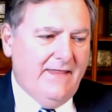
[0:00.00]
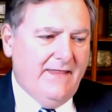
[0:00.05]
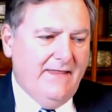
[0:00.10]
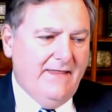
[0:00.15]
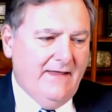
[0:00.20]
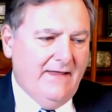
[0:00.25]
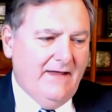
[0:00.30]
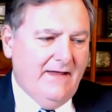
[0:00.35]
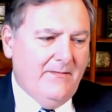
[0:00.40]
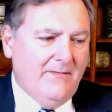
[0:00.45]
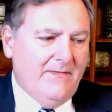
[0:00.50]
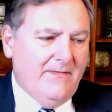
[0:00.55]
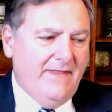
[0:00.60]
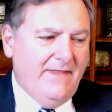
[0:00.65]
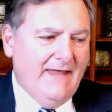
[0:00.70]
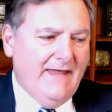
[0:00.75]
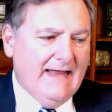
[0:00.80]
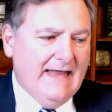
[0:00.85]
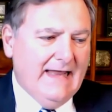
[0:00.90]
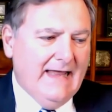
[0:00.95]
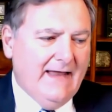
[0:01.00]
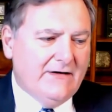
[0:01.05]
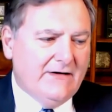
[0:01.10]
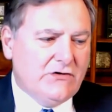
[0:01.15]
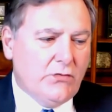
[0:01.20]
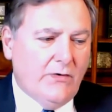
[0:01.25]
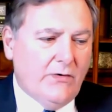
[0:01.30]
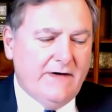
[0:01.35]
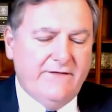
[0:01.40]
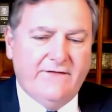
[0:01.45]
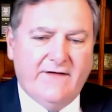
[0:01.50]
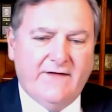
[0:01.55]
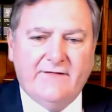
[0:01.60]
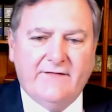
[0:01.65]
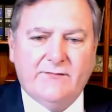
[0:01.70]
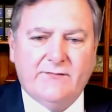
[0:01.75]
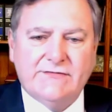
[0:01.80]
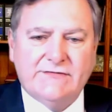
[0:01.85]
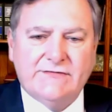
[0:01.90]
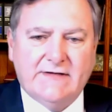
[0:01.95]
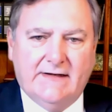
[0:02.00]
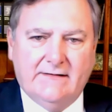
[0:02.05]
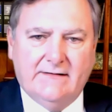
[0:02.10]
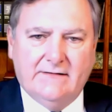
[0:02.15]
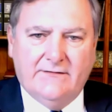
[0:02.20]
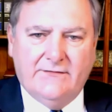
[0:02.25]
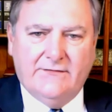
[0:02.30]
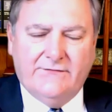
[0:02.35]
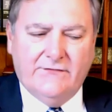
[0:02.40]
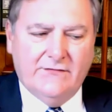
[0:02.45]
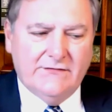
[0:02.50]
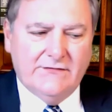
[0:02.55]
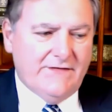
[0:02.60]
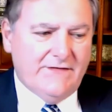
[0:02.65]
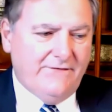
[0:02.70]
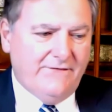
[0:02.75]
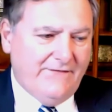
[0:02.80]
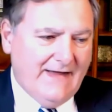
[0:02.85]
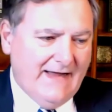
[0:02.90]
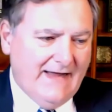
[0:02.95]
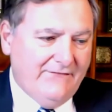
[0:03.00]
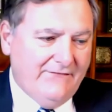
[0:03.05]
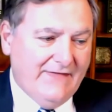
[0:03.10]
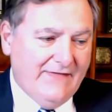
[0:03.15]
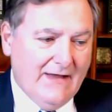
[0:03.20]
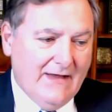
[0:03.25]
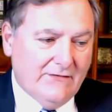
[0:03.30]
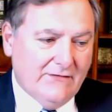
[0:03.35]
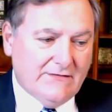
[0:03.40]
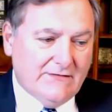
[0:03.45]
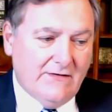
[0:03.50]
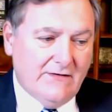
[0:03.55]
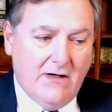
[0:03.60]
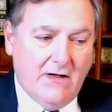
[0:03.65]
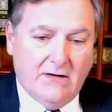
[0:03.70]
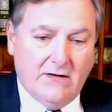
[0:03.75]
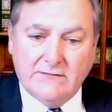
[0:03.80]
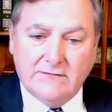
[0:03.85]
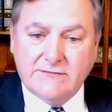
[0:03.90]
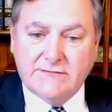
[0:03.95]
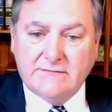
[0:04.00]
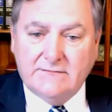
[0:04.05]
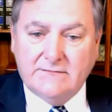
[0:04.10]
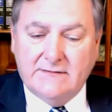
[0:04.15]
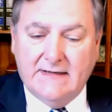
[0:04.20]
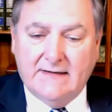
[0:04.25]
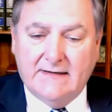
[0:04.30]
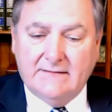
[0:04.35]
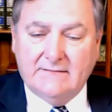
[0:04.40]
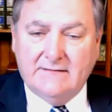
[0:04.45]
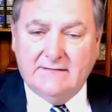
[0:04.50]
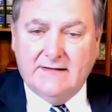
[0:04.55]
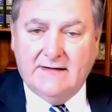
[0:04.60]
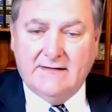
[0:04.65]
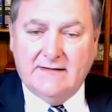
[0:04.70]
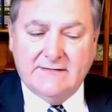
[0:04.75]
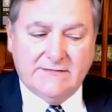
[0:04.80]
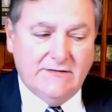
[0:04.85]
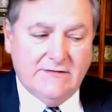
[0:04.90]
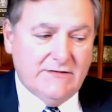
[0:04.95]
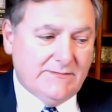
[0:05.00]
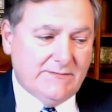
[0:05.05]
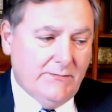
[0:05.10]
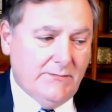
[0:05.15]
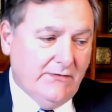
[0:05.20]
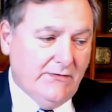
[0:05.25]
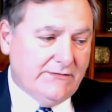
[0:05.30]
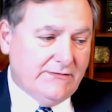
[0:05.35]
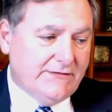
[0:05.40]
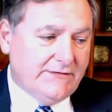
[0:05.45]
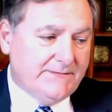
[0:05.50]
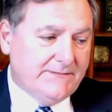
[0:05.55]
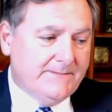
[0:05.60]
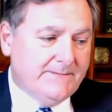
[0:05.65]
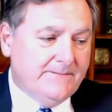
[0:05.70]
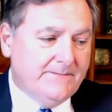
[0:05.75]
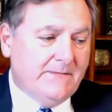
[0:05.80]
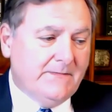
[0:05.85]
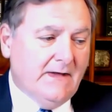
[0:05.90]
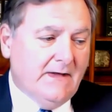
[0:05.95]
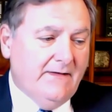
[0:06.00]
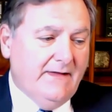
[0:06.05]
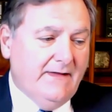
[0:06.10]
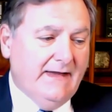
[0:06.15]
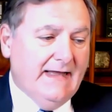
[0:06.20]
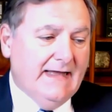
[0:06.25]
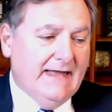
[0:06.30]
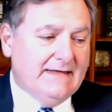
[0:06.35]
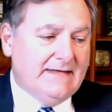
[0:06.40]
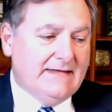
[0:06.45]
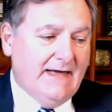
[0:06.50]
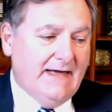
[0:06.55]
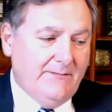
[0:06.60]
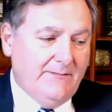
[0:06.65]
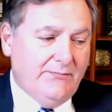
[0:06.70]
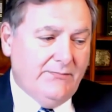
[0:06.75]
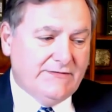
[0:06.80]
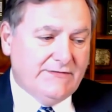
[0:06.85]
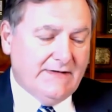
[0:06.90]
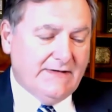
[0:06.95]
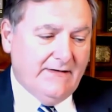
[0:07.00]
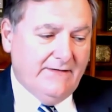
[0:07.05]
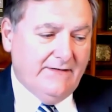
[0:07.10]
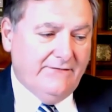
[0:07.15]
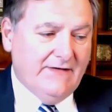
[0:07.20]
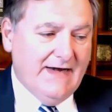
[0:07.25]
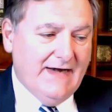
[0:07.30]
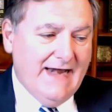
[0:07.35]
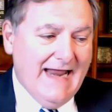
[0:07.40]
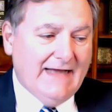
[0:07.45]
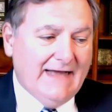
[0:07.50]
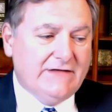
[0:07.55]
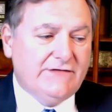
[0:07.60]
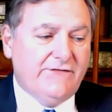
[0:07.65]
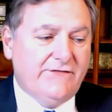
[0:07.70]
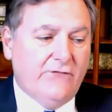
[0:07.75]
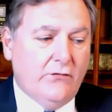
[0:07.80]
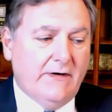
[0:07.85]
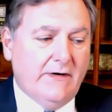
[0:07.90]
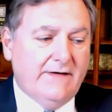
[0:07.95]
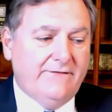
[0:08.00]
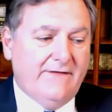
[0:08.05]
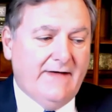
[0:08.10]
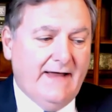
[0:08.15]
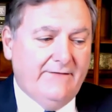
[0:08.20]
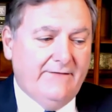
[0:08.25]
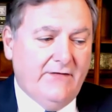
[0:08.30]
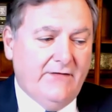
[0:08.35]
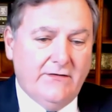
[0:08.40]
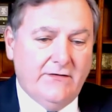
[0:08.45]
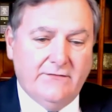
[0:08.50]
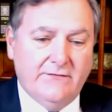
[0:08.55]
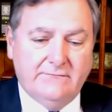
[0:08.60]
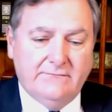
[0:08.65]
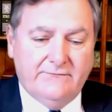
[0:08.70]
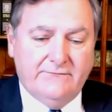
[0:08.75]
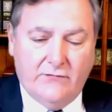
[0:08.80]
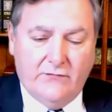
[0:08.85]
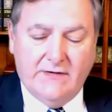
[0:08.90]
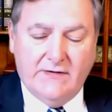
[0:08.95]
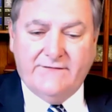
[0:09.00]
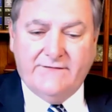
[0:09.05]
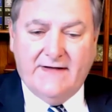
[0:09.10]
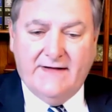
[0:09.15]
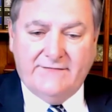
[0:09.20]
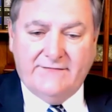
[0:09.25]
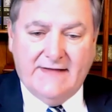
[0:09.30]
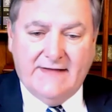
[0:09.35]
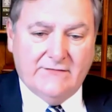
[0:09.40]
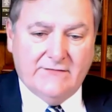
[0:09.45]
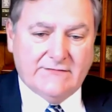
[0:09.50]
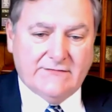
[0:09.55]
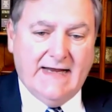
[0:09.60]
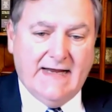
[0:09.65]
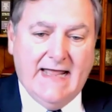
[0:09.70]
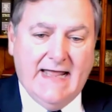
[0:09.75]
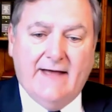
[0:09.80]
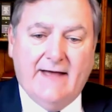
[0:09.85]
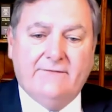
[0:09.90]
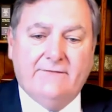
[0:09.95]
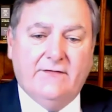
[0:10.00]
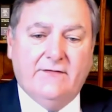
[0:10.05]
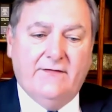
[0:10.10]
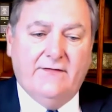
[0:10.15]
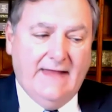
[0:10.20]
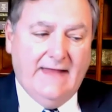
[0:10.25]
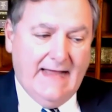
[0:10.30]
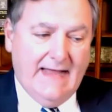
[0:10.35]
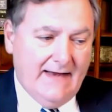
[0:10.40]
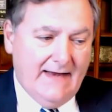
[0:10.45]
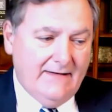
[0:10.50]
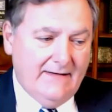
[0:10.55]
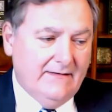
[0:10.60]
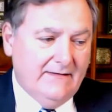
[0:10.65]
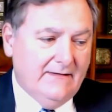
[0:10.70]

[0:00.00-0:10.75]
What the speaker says: they get 25% of the first $5,000 that is disbursed. They get 10% of the next $45,000 after that,